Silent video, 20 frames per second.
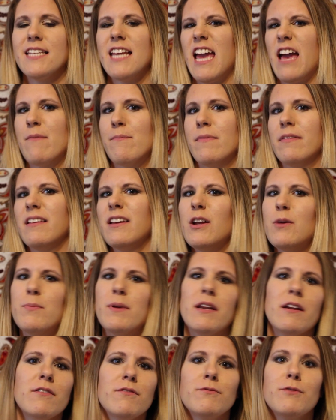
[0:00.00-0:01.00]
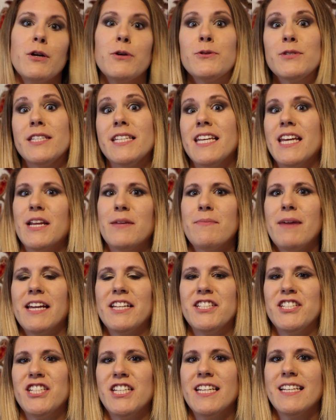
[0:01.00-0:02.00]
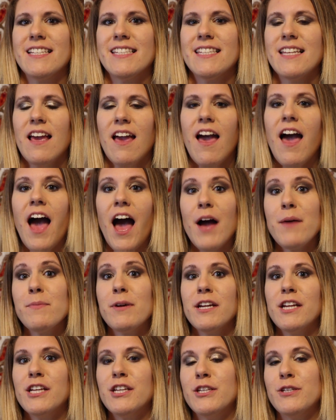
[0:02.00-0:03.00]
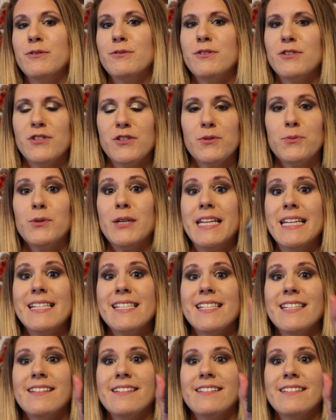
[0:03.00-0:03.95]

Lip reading: to have a little bit of rosy in my cheeks. I'm gonna use Sweet.